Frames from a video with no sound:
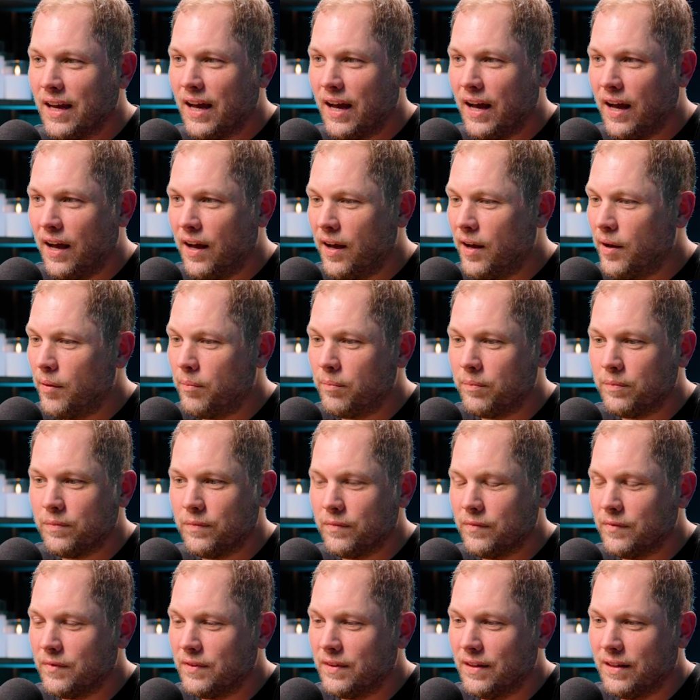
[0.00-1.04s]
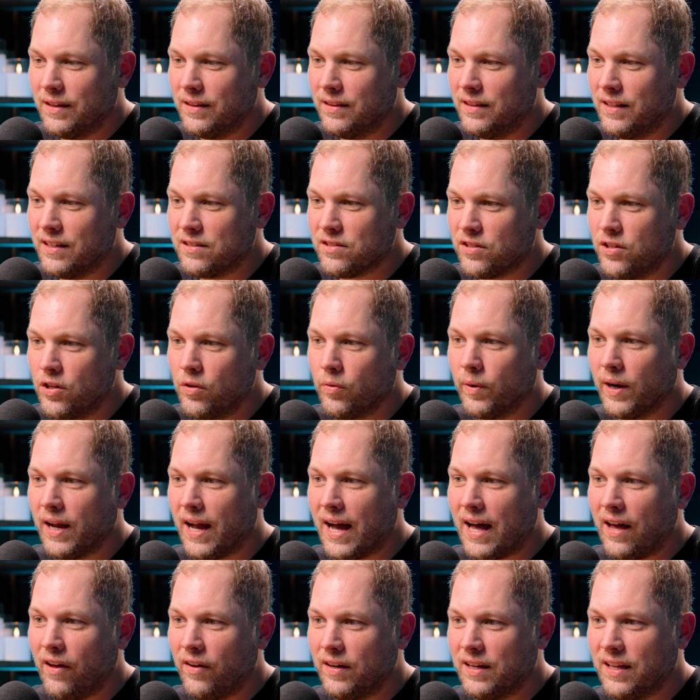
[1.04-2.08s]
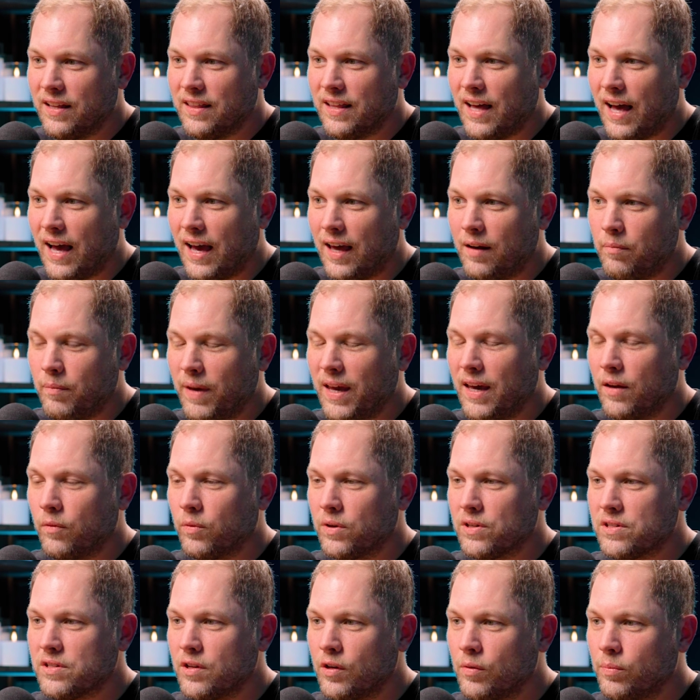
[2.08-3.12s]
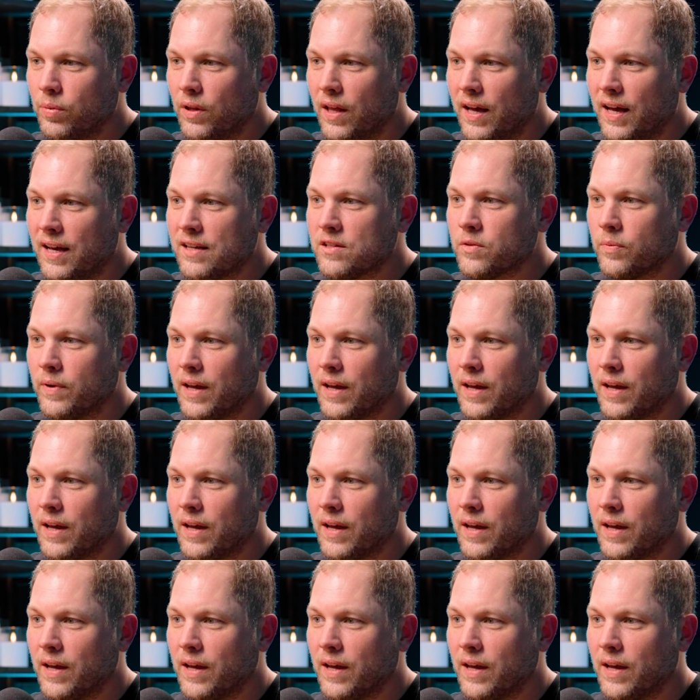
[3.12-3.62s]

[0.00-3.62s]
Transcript: um, this new reality that, man, we're so blessed.